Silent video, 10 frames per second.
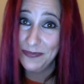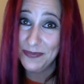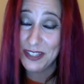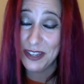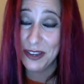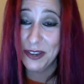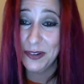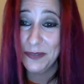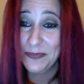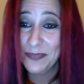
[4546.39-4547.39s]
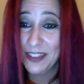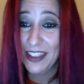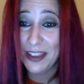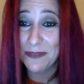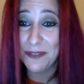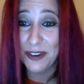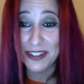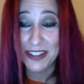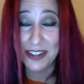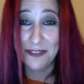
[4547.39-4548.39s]
So I'm very
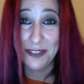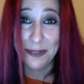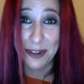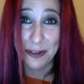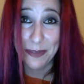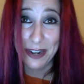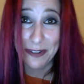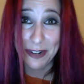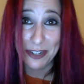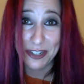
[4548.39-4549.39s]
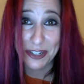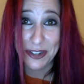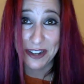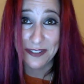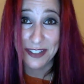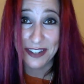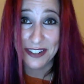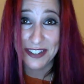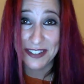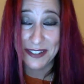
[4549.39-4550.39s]
excited for the winner, but I want to make sure you head over there
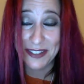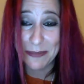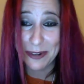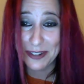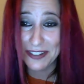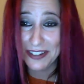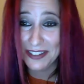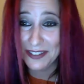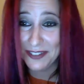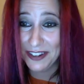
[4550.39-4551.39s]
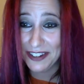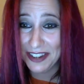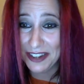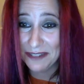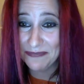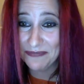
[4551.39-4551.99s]
to see who that person is. It's very exciting.